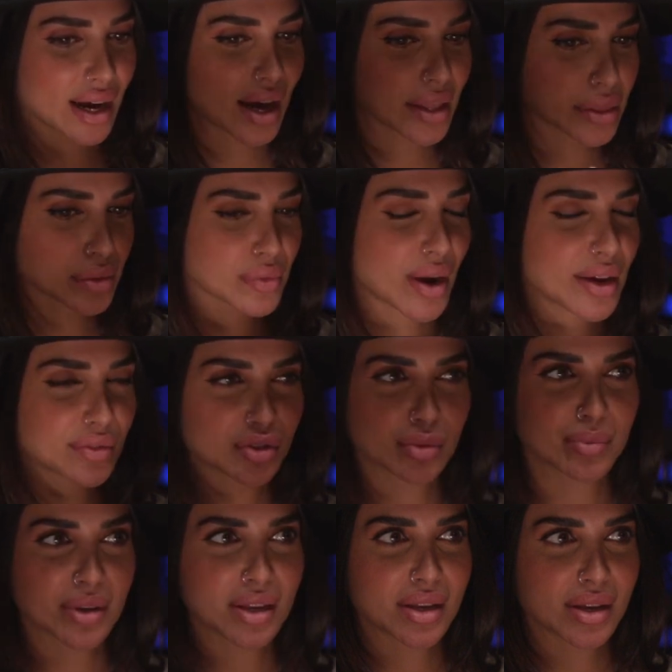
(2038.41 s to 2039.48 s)
I strive
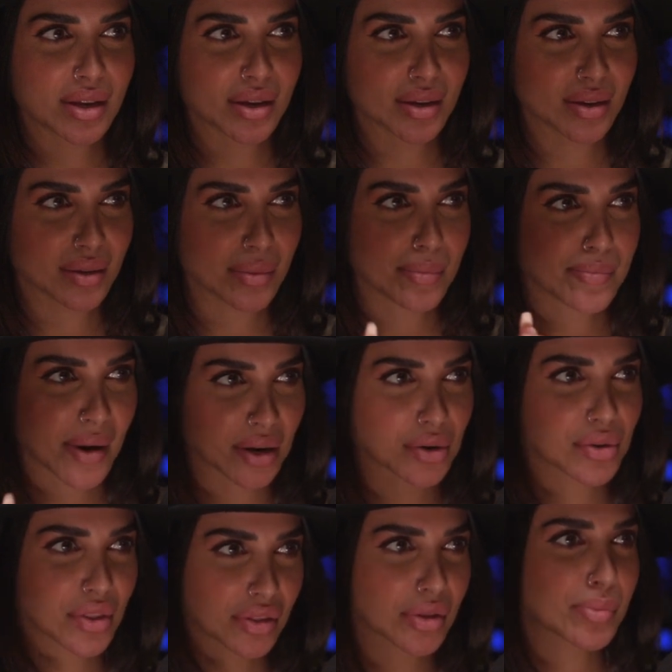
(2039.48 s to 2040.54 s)
to be
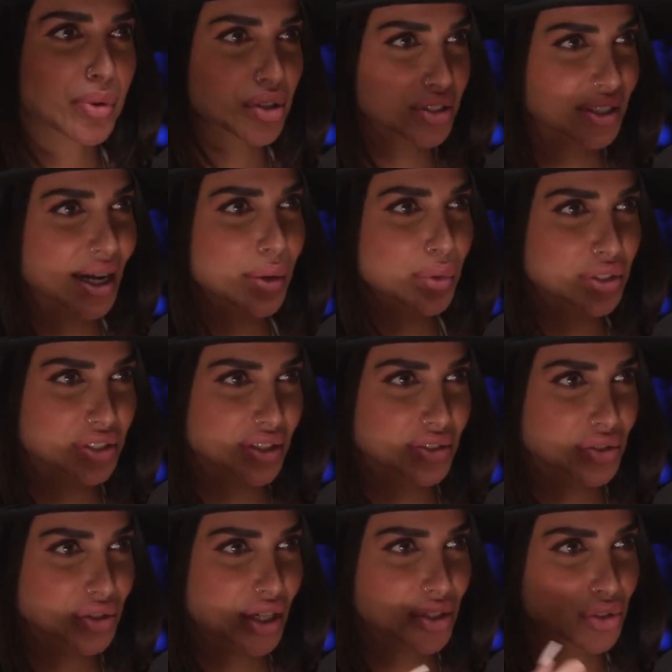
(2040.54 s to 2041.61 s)
better than the person I was
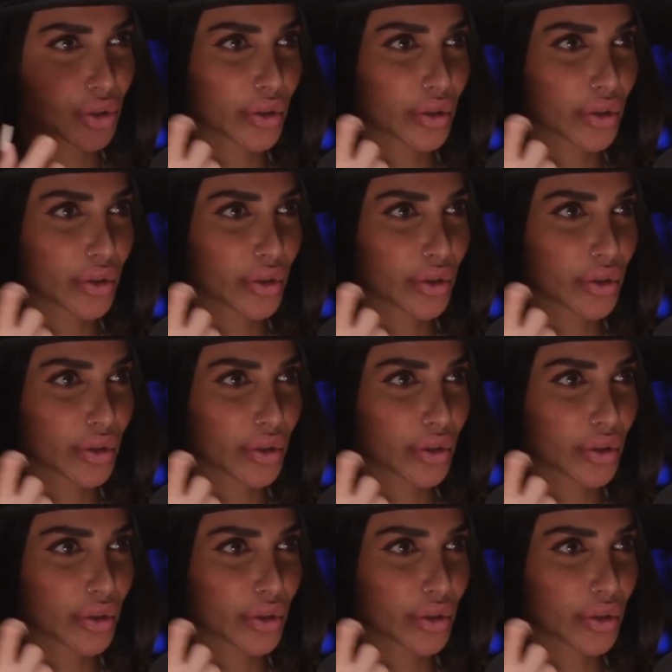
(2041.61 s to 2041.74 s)
yesterday.